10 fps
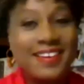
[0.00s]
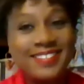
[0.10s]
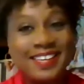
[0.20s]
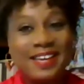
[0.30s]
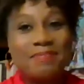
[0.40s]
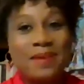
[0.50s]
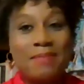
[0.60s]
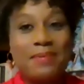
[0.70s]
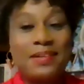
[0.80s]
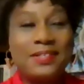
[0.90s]
Yeah,
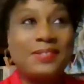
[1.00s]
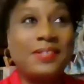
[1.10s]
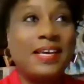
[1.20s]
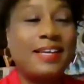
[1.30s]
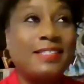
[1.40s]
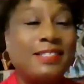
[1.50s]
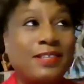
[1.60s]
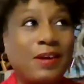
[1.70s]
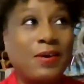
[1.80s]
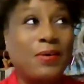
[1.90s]
yeah, I'm happy to do
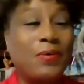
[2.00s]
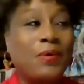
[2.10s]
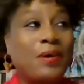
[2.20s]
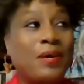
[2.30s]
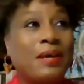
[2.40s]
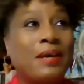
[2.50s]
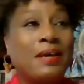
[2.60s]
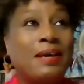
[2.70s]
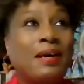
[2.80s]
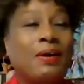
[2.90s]
that. So,
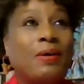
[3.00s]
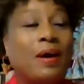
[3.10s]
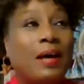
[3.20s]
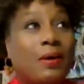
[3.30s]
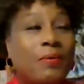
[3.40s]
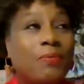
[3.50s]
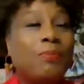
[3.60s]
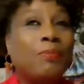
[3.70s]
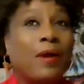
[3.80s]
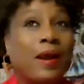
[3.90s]

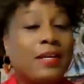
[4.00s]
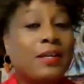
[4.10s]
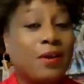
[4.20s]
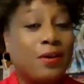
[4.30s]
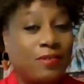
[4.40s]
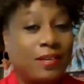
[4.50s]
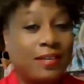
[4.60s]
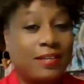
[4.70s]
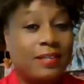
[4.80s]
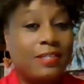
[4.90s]
prior to
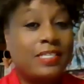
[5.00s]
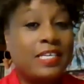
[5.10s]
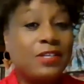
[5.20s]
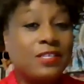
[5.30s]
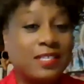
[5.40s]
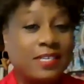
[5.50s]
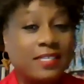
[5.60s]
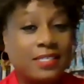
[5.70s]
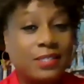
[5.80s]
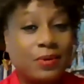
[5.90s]
COVID, senior
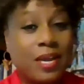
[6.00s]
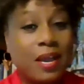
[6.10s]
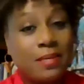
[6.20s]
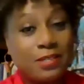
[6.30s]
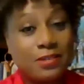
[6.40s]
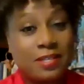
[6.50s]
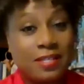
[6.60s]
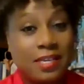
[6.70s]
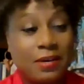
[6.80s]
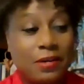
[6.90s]
citizens were coming
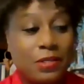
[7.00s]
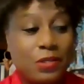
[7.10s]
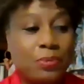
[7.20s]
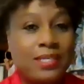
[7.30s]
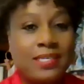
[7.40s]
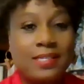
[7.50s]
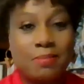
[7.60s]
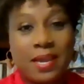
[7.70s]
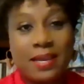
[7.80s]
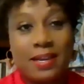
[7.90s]
to the theater to
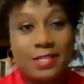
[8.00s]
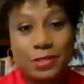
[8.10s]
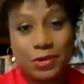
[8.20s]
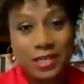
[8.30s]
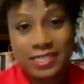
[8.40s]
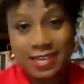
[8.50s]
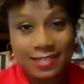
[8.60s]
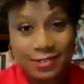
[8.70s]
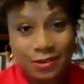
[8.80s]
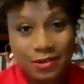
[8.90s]
participate in a
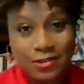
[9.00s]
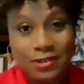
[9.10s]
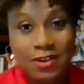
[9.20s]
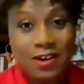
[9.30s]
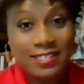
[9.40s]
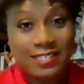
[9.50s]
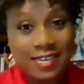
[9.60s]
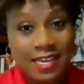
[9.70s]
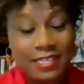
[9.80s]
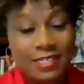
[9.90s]
storytelling circle on
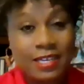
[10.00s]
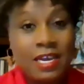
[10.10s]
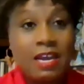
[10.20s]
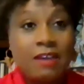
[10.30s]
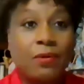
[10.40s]
our stage.